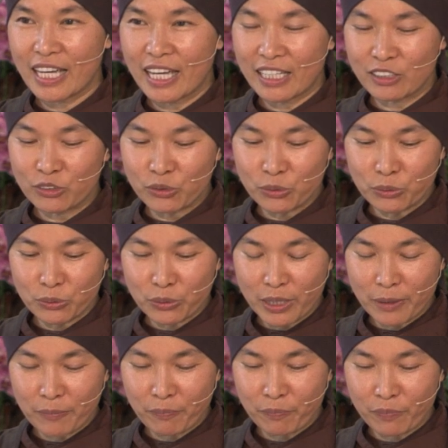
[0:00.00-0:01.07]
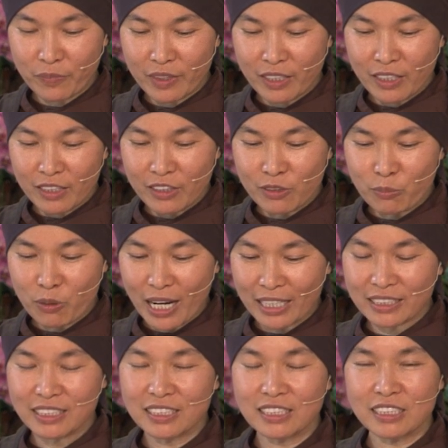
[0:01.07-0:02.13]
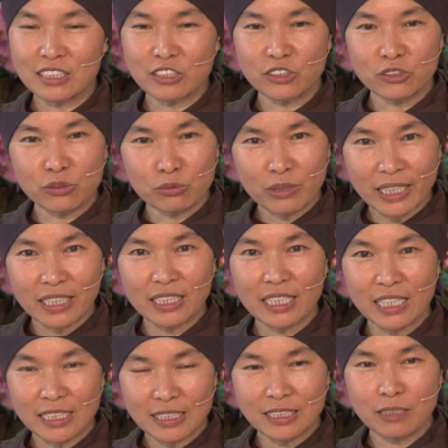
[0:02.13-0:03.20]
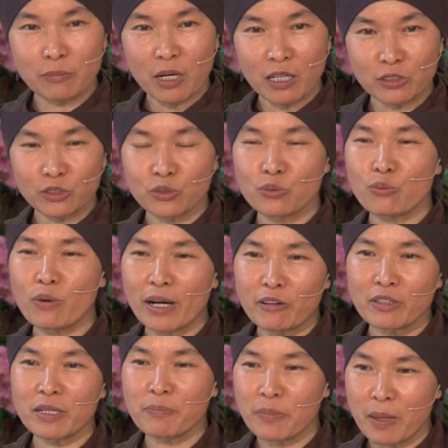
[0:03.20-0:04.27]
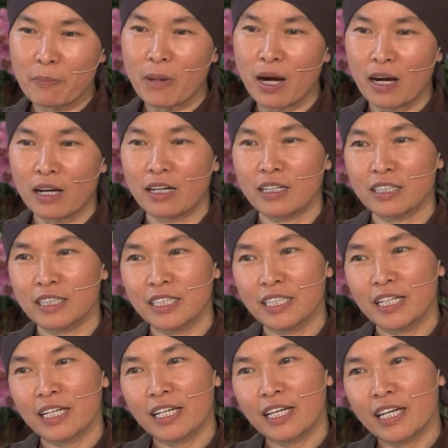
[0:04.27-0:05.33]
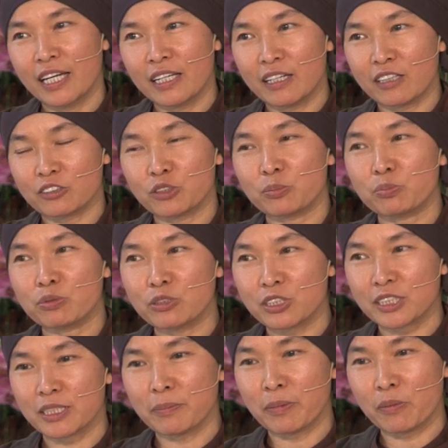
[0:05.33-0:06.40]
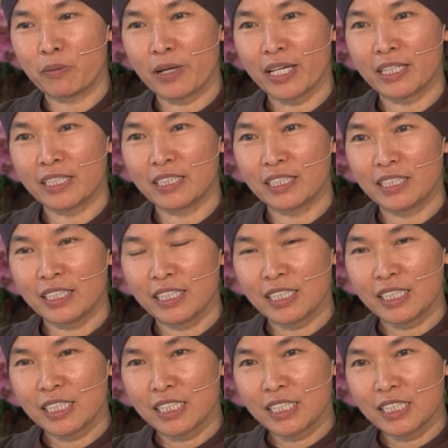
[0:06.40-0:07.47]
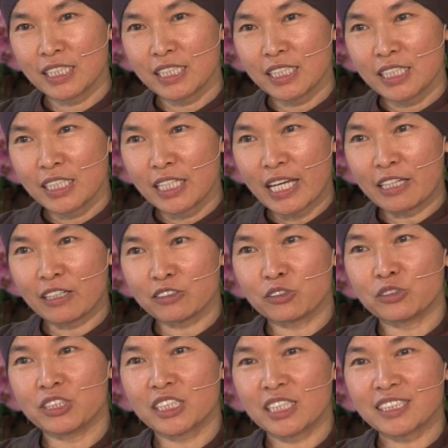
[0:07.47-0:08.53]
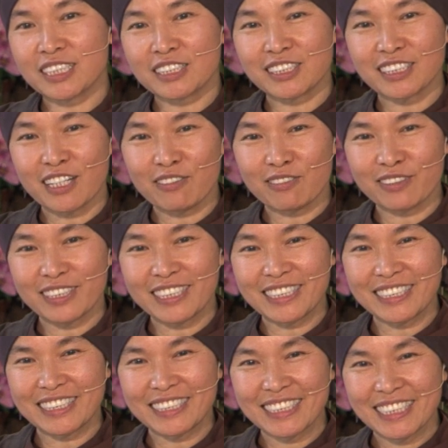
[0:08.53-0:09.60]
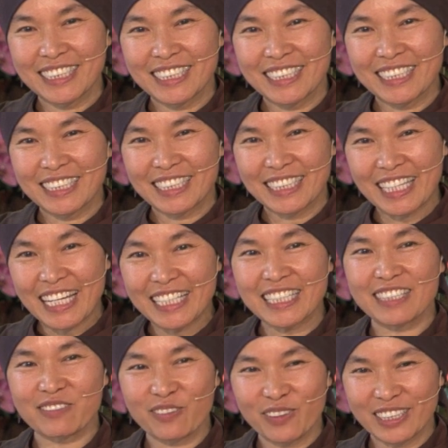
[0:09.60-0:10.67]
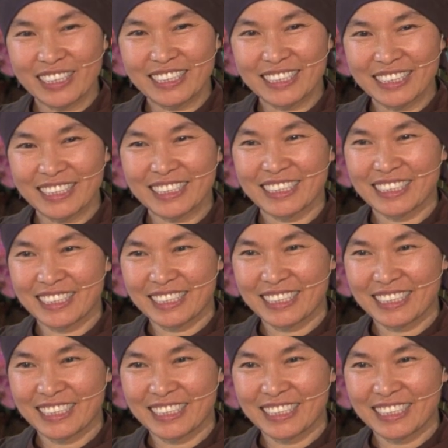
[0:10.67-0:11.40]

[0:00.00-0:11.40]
And to the practice is to recognize them all, to welcome them all, and not to push them away, and not to judge ourselves for these negative ones,